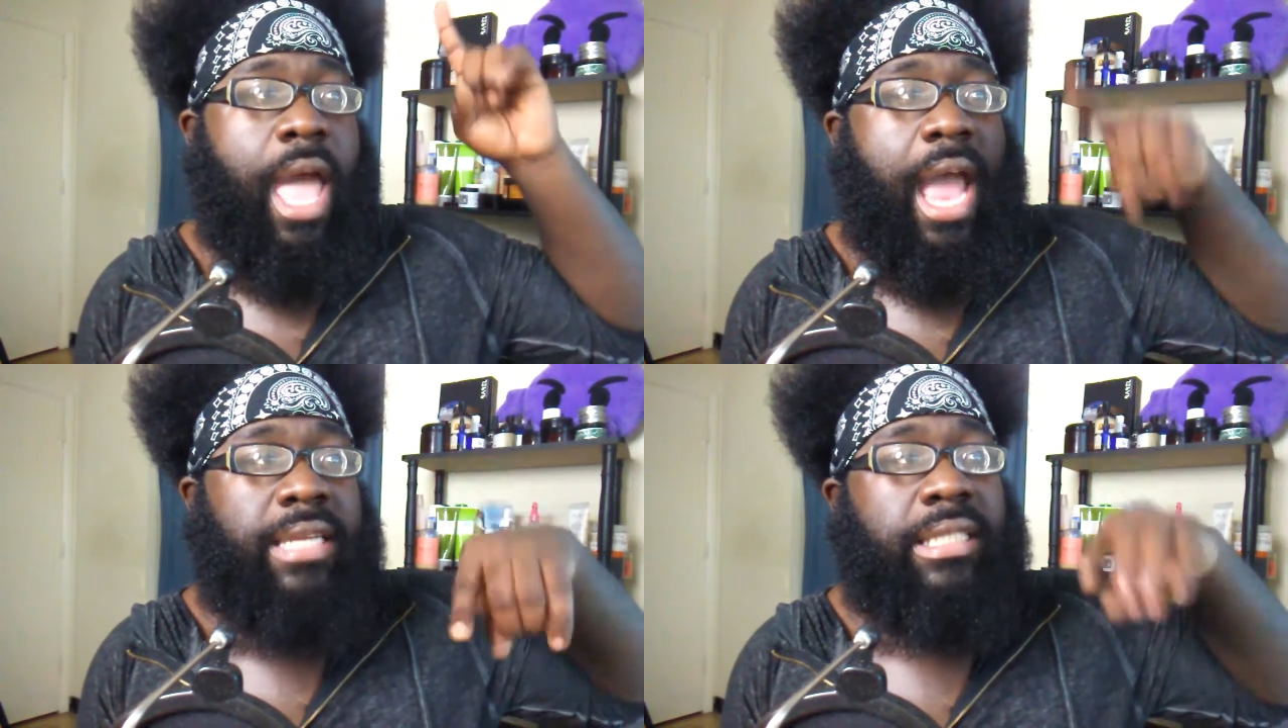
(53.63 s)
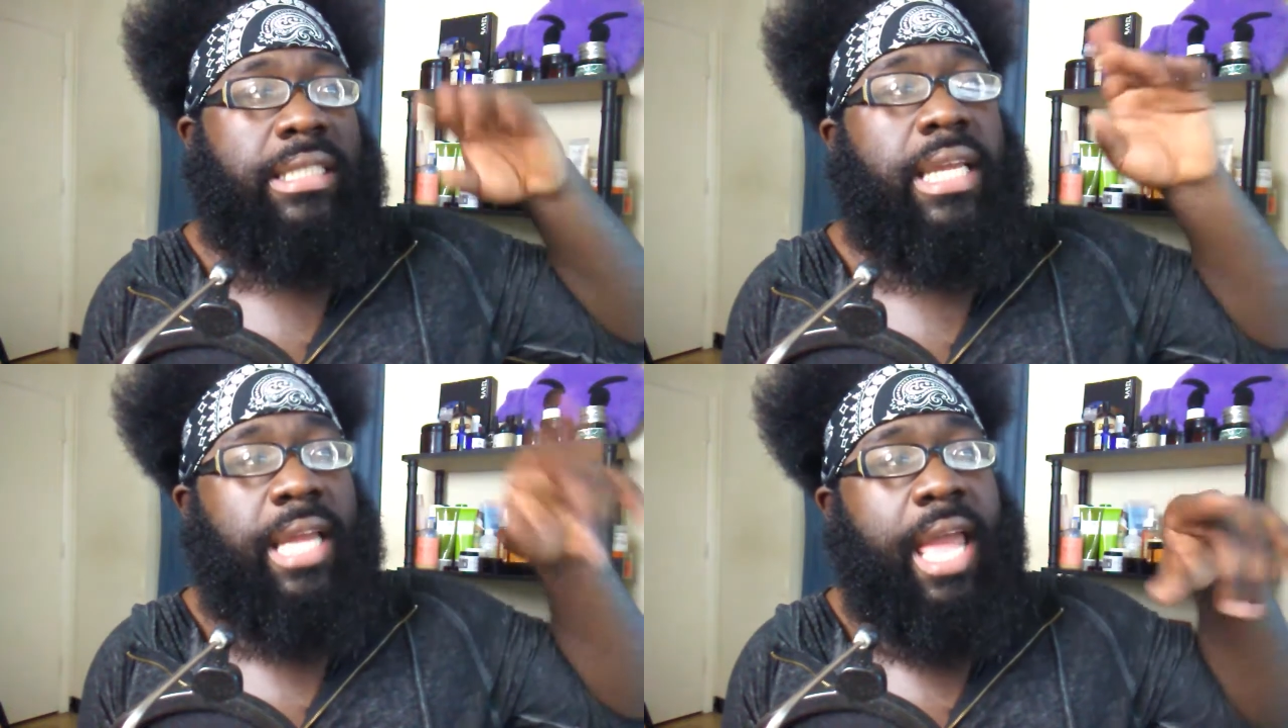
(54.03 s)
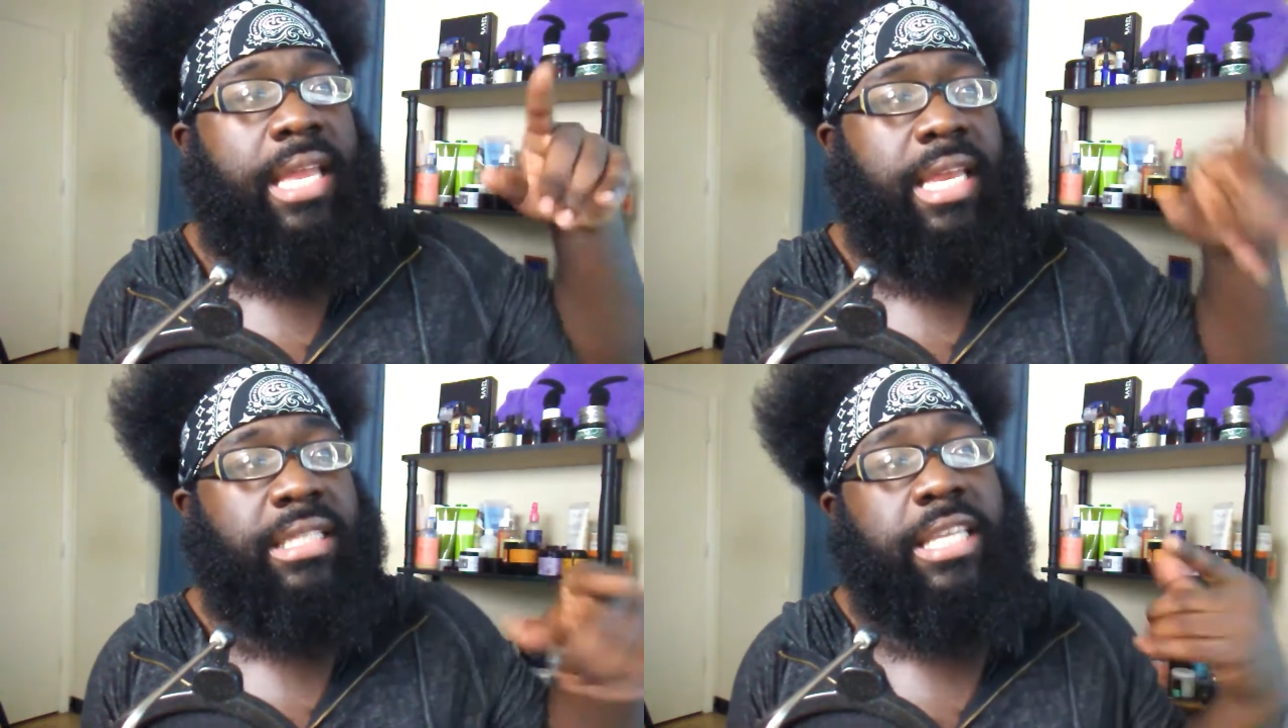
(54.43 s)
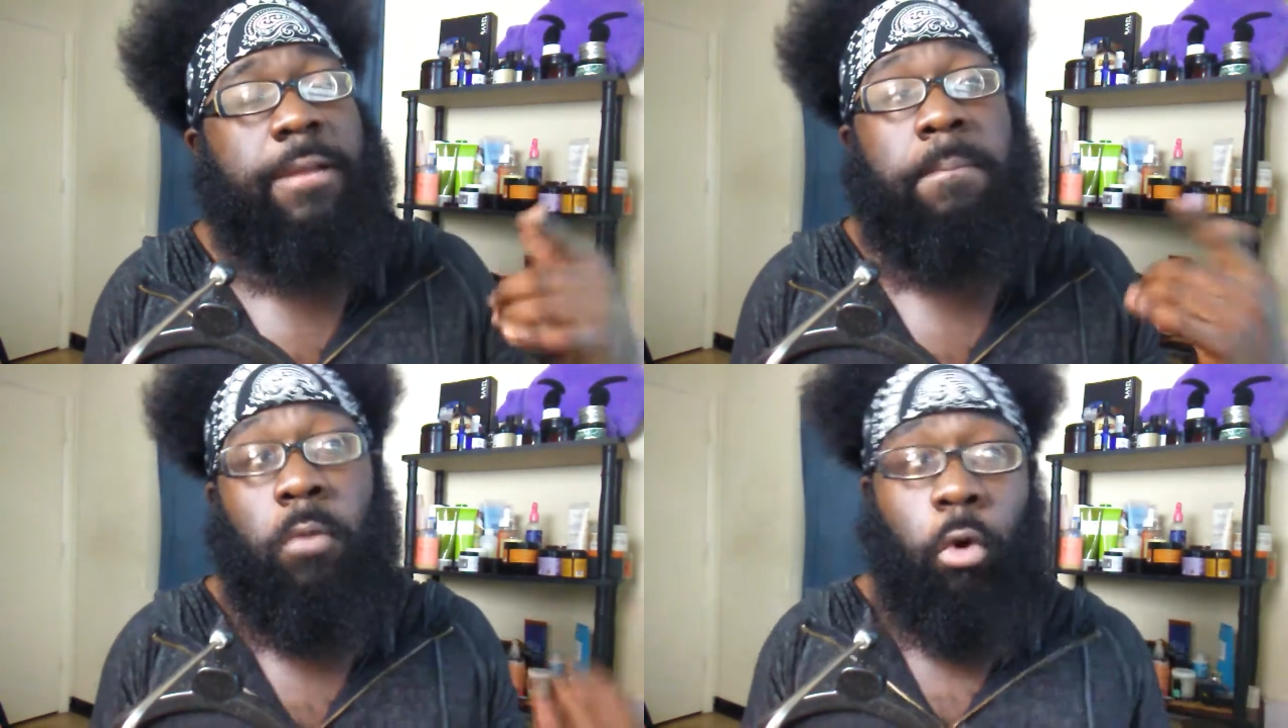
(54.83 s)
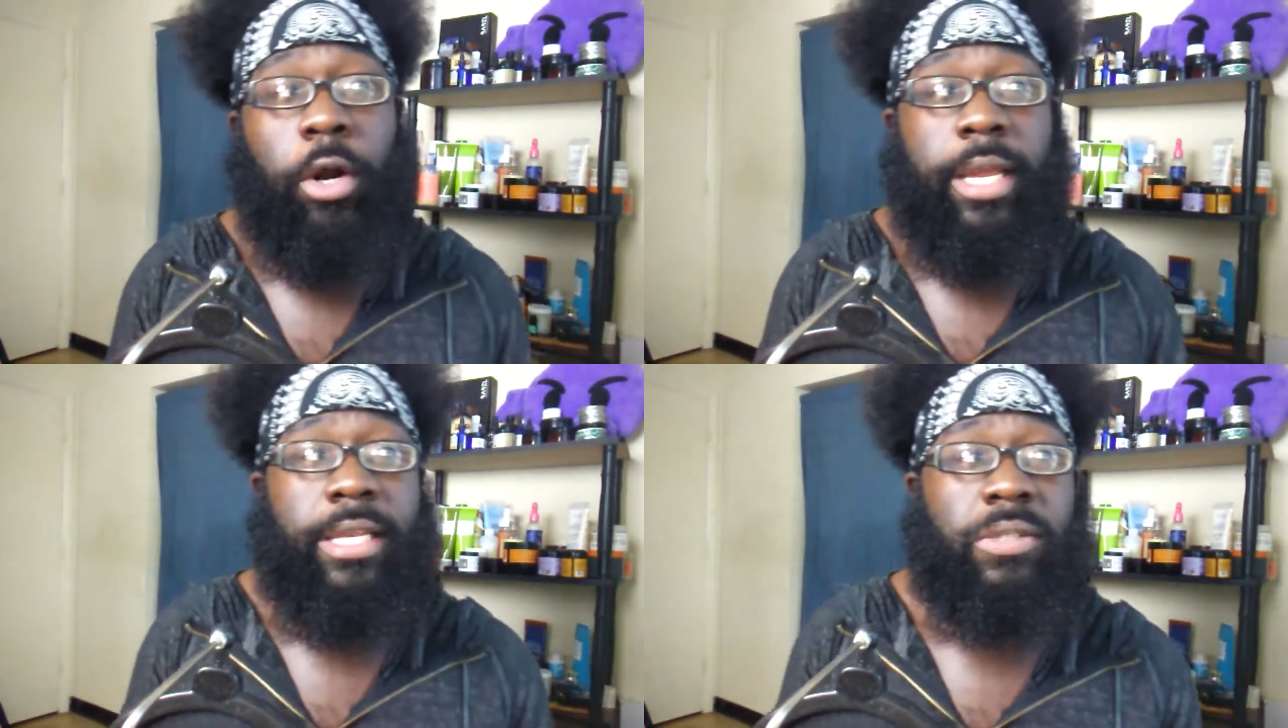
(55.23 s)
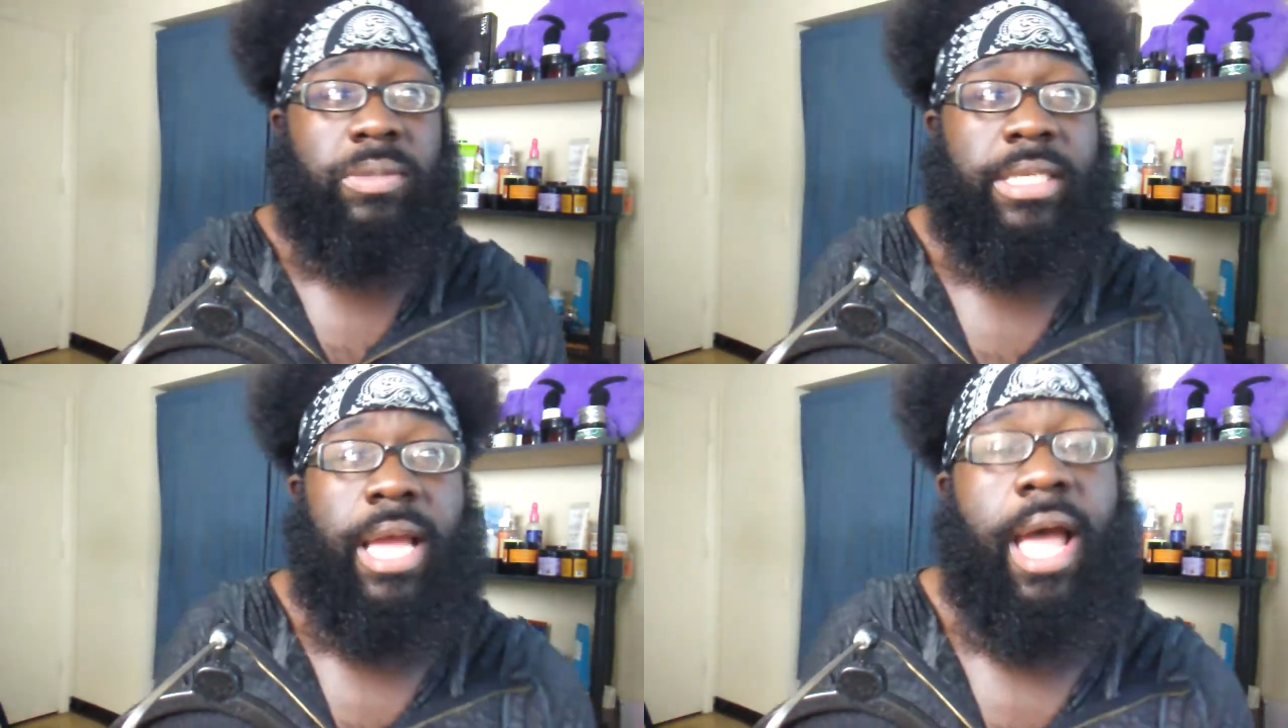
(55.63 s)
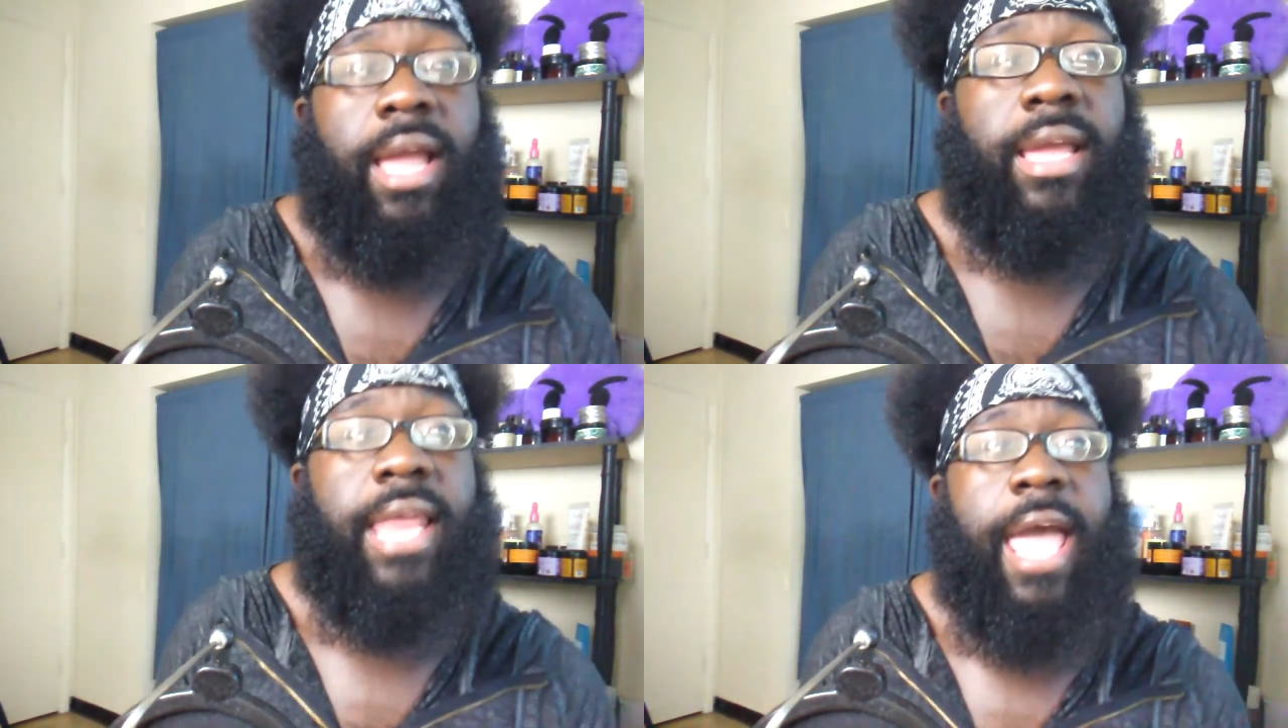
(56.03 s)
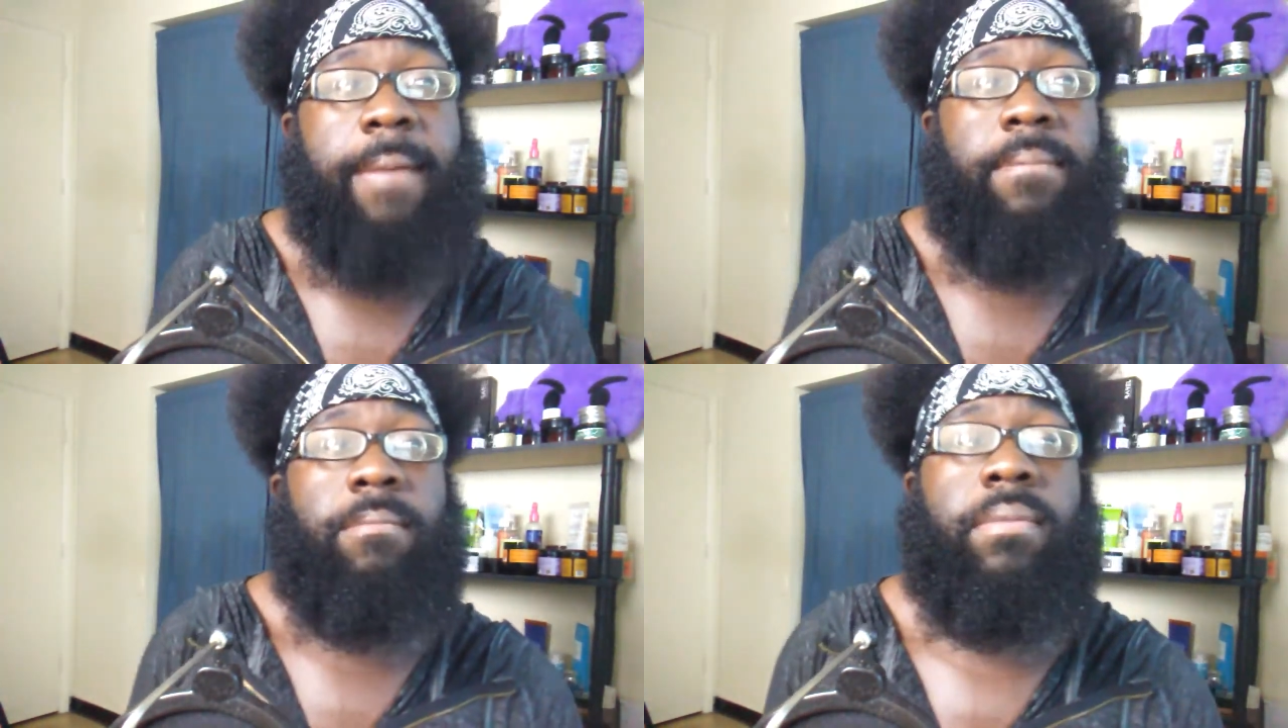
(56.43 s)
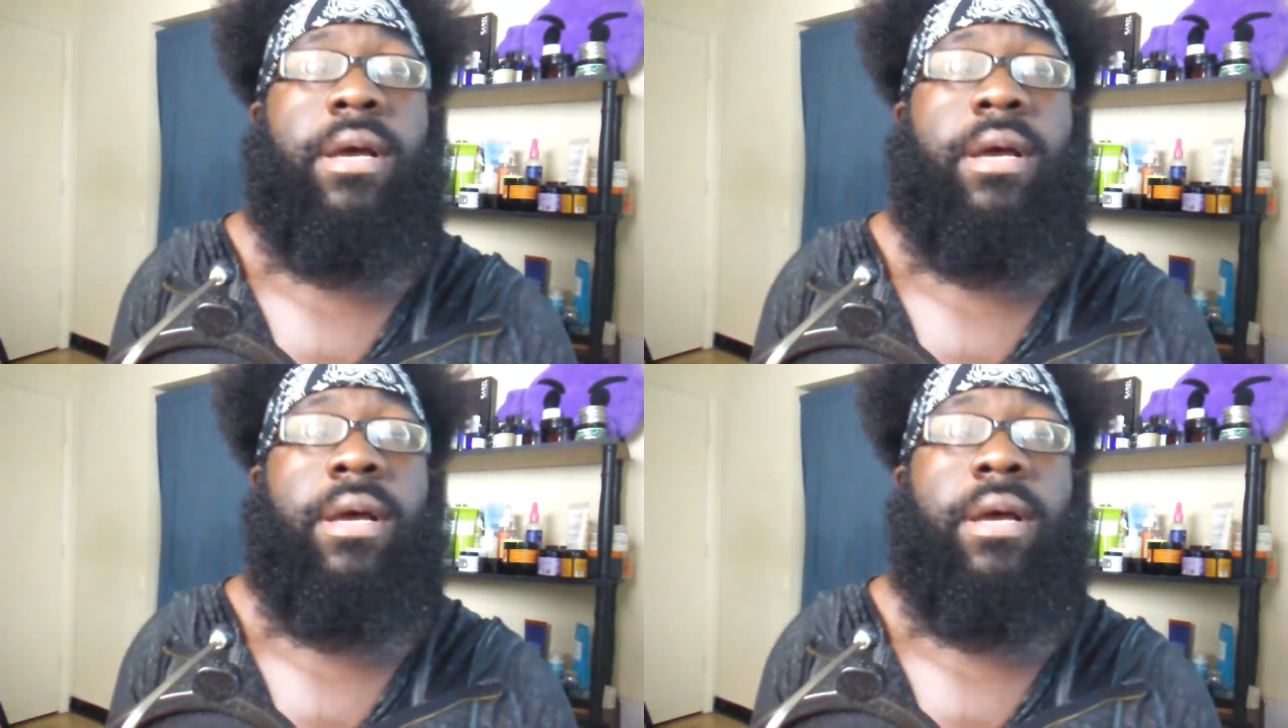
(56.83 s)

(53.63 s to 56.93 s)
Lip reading: Actually, yeah, yesterday morning is when it happened.